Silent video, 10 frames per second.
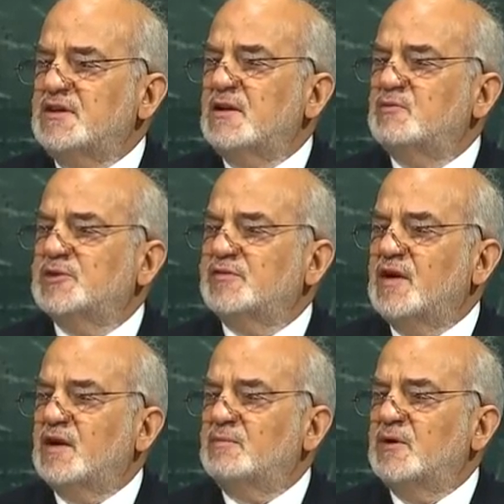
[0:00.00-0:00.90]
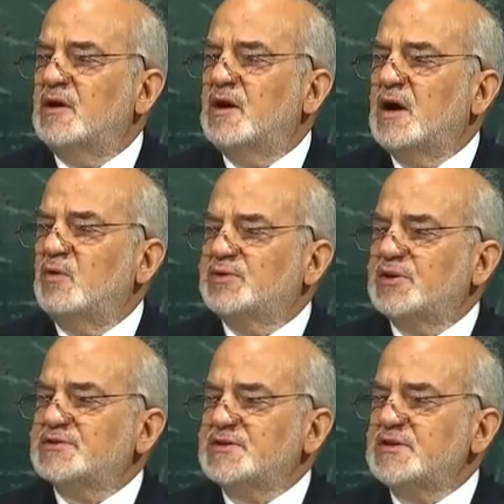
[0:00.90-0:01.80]
Thought is being
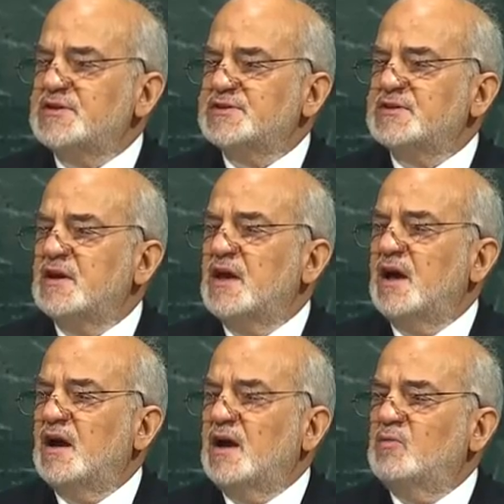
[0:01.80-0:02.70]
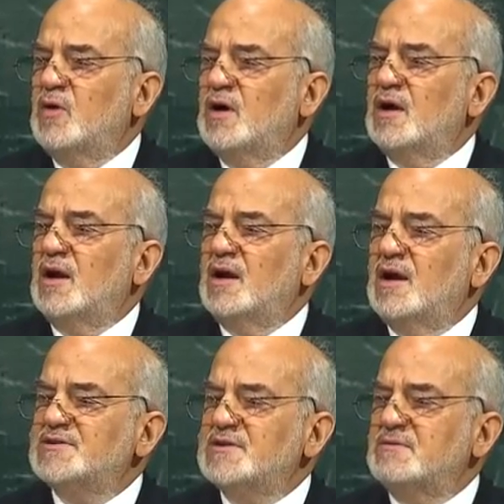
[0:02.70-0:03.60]
given to intensify
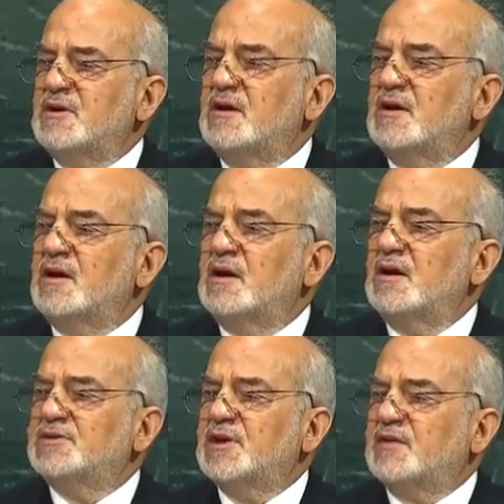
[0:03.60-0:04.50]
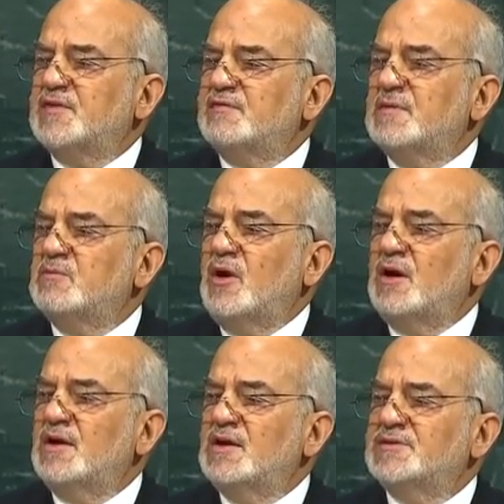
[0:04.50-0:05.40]
our efforts in
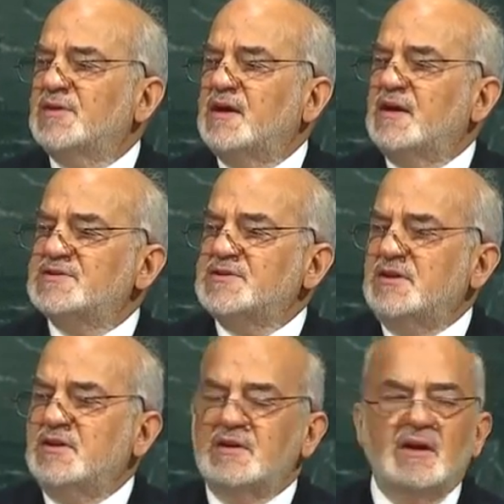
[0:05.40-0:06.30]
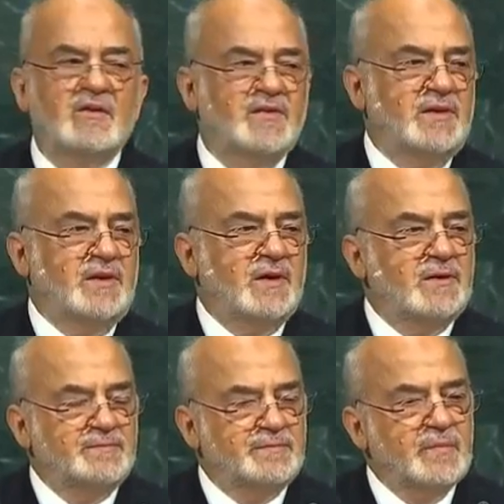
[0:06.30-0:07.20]
order to settle the
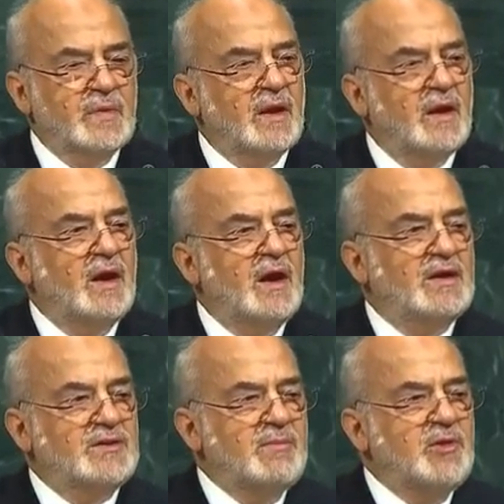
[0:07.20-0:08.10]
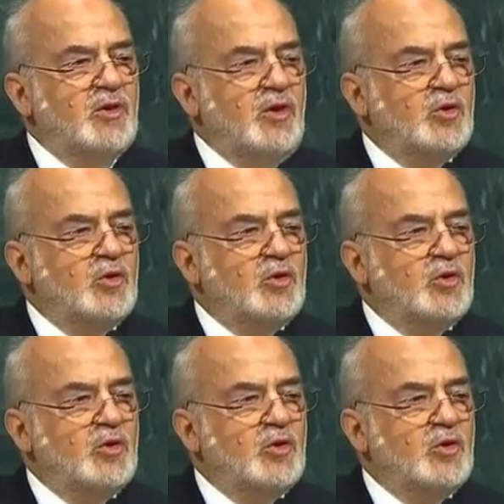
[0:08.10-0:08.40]
issue of displaced people